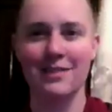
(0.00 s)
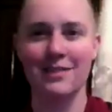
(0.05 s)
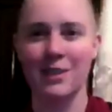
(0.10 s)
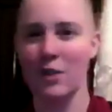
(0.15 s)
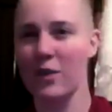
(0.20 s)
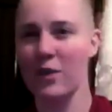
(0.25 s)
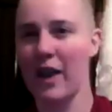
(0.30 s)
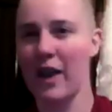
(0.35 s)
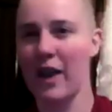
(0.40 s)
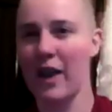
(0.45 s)

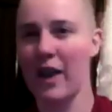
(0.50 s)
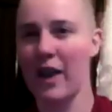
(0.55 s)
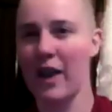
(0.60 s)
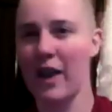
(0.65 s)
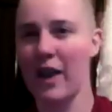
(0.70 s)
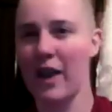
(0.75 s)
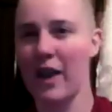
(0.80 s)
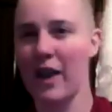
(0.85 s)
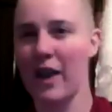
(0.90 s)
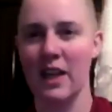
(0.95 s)
don't have
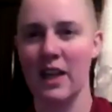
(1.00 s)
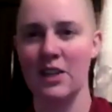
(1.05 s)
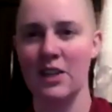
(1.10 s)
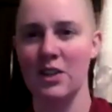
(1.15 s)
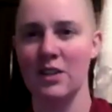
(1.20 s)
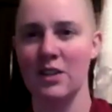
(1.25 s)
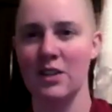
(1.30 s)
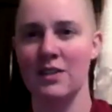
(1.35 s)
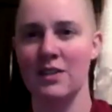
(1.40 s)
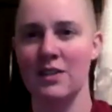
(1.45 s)

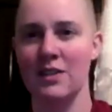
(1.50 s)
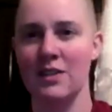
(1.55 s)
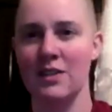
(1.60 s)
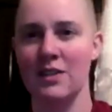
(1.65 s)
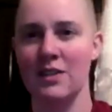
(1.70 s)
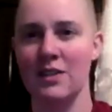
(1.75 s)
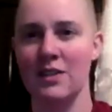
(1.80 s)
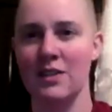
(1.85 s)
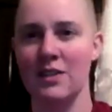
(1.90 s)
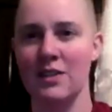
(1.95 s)
expectations of
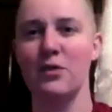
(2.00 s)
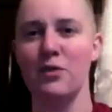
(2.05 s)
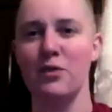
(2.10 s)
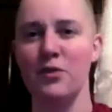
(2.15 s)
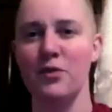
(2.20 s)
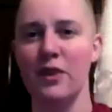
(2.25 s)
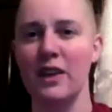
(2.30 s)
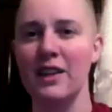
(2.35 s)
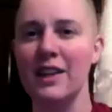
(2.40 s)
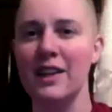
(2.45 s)
needing to
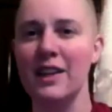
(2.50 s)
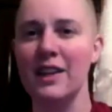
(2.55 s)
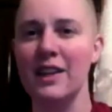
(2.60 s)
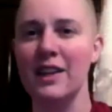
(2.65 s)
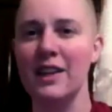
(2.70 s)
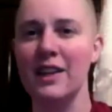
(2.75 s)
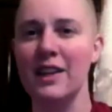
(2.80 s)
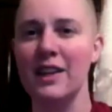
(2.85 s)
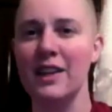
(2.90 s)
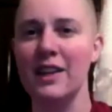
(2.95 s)
feel it
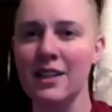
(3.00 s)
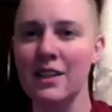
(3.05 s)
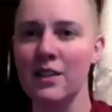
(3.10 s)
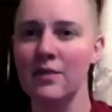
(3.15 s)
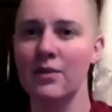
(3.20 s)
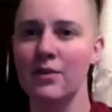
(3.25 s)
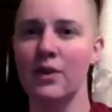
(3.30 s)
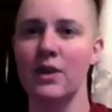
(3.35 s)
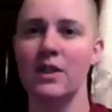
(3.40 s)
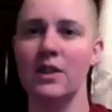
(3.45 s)

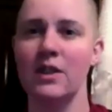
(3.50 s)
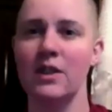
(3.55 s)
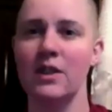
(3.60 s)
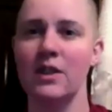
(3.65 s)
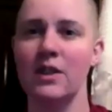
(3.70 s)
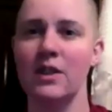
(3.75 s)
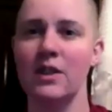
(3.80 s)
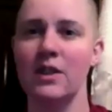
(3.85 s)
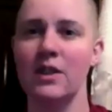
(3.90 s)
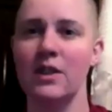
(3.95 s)
for it to be
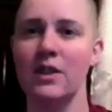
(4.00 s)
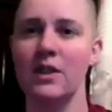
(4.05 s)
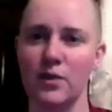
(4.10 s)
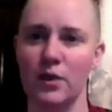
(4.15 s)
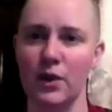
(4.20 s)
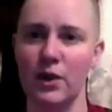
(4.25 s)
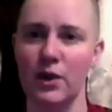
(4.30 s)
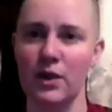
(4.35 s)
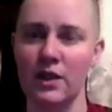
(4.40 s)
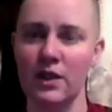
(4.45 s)

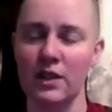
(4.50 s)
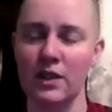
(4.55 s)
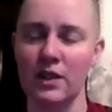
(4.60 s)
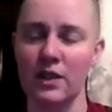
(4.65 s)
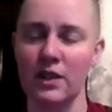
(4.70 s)
useful.